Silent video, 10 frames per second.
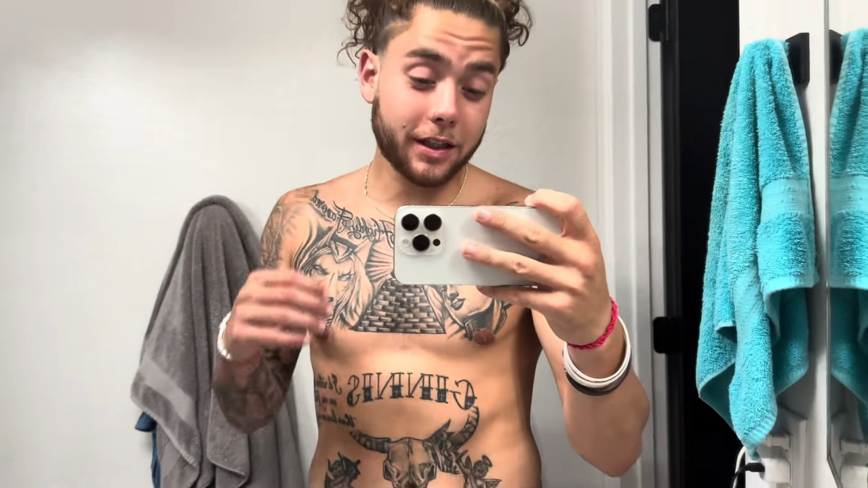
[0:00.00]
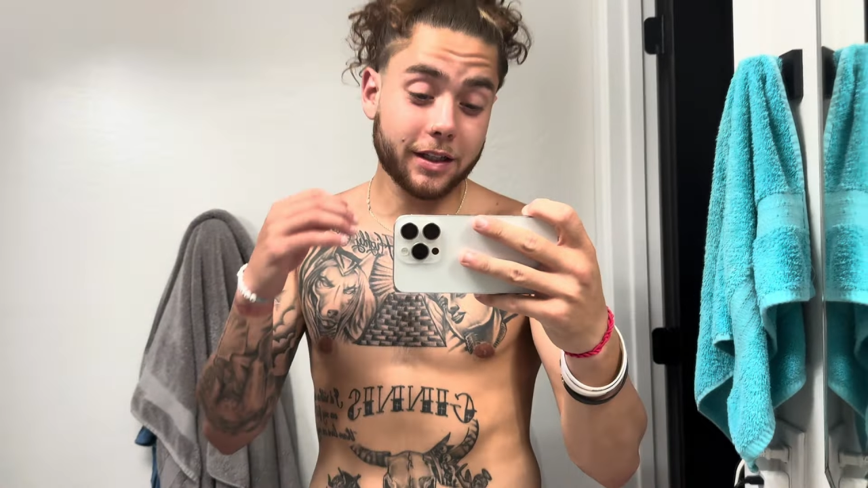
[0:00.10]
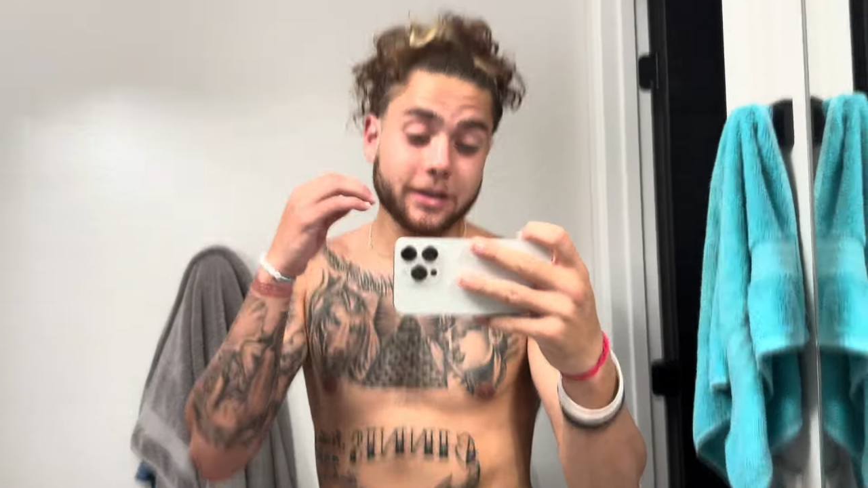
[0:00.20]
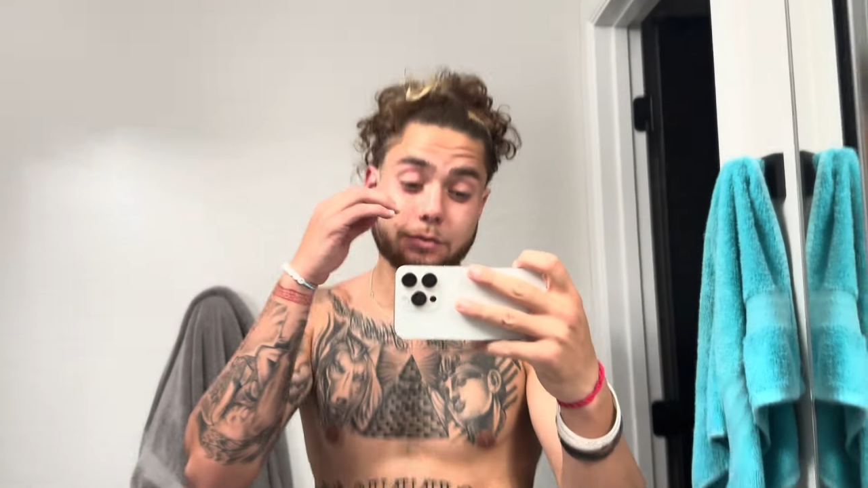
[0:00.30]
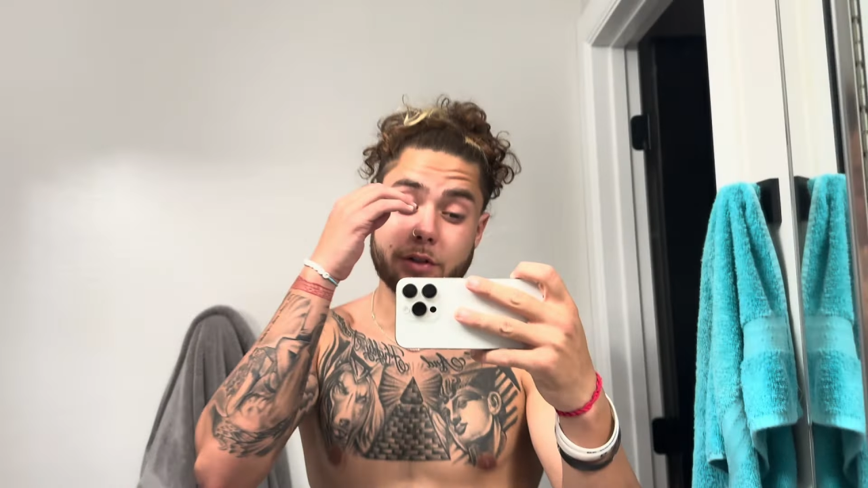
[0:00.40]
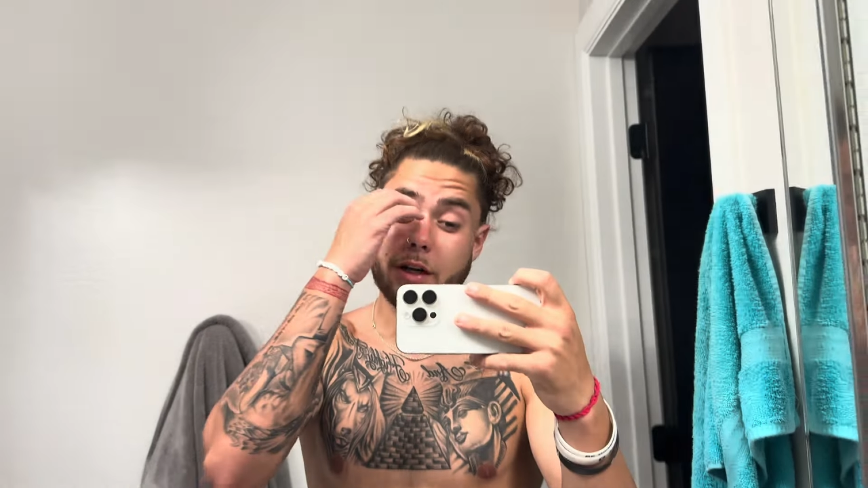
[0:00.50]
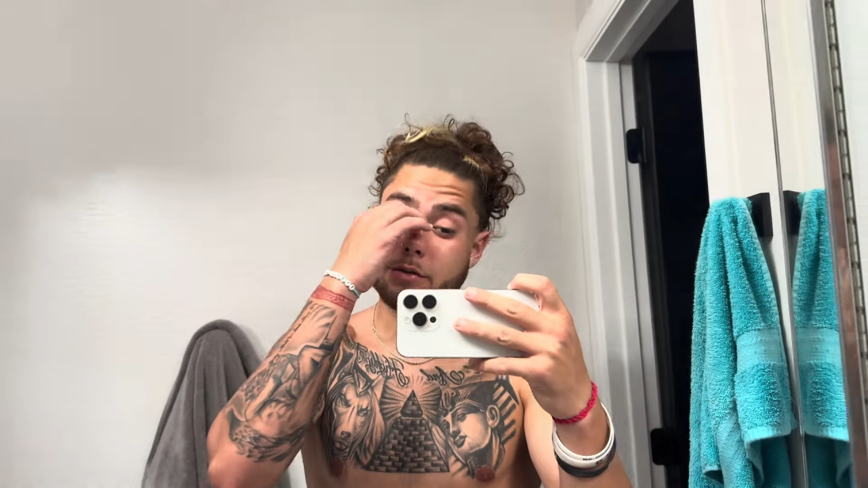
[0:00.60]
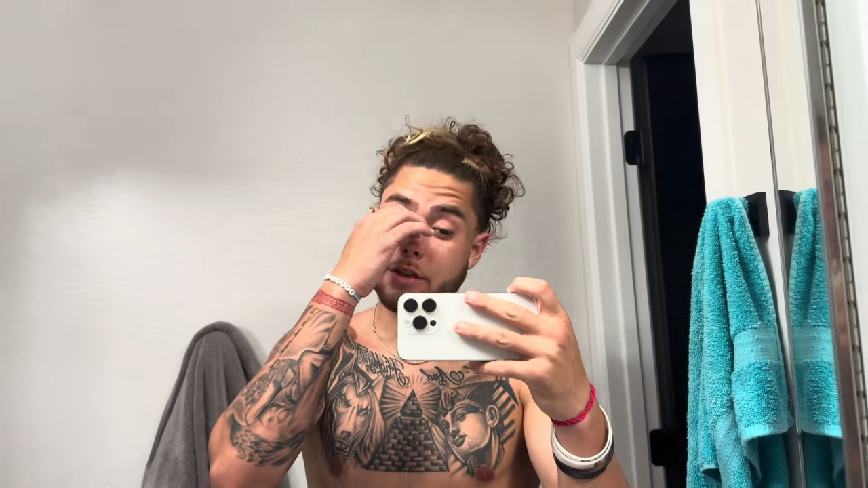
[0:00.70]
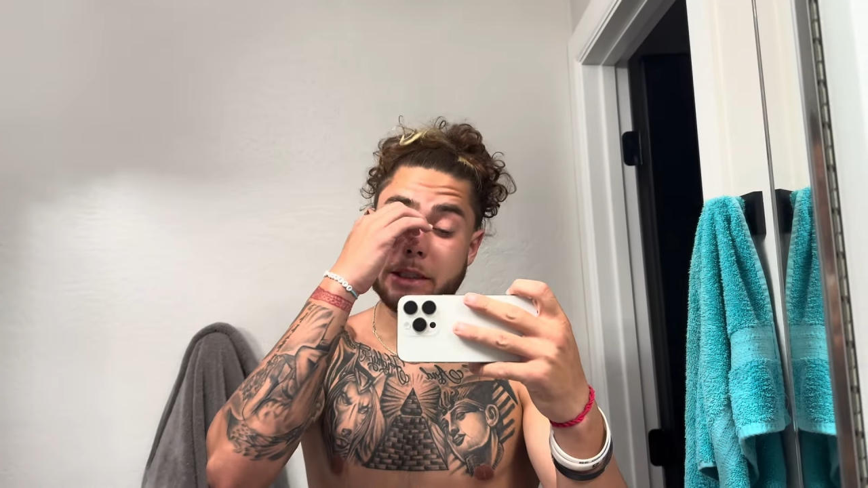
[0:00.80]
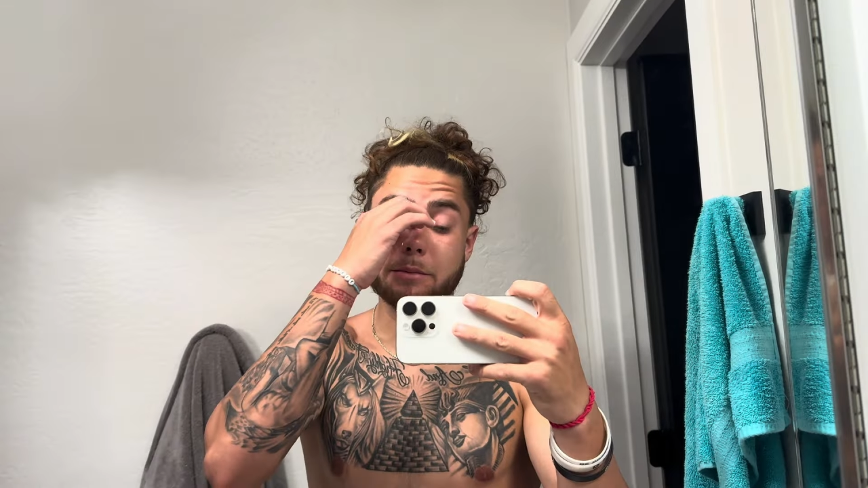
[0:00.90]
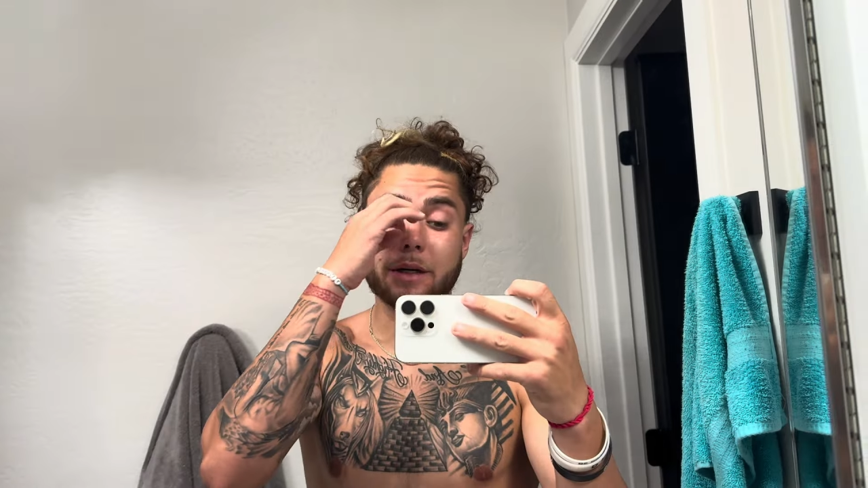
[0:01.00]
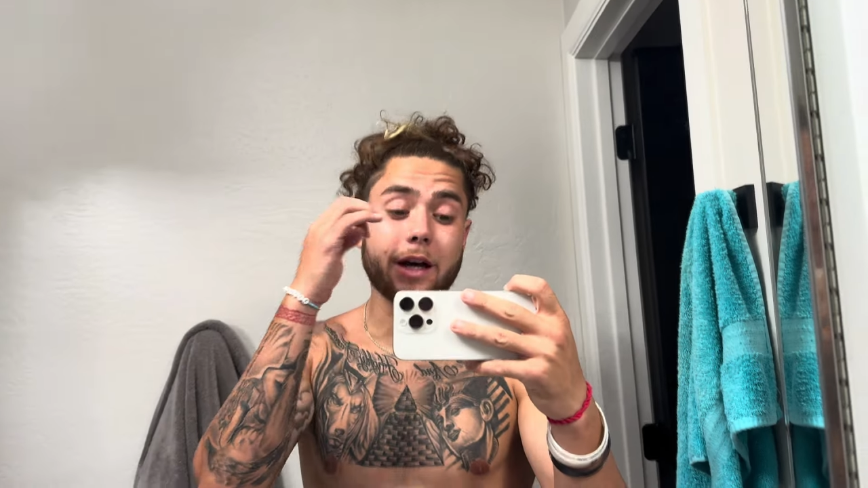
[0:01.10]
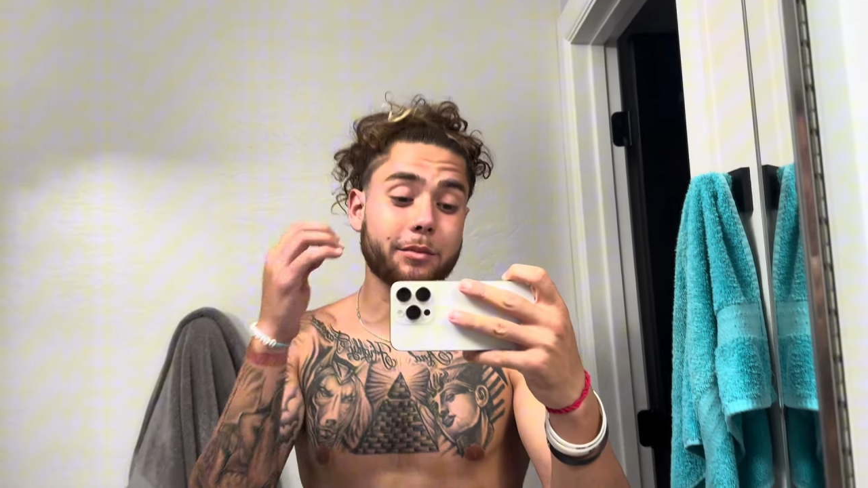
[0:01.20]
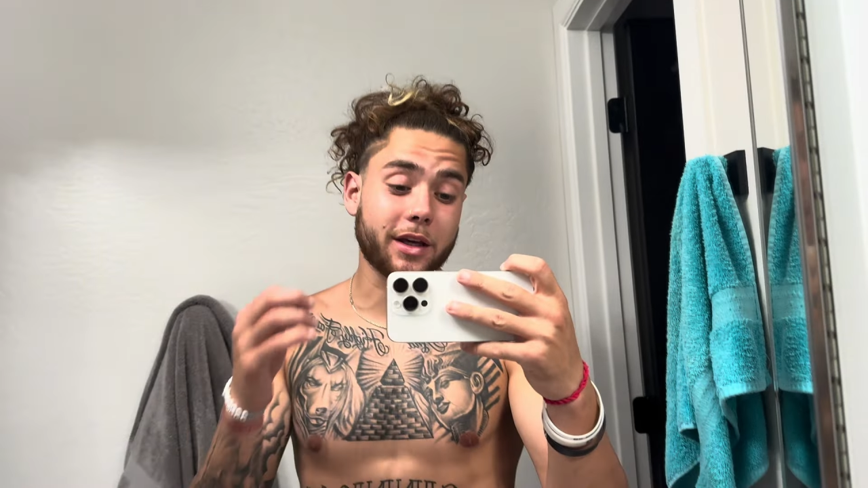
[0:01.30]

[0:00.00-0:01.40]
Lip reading: is, bro. I was looking bummy.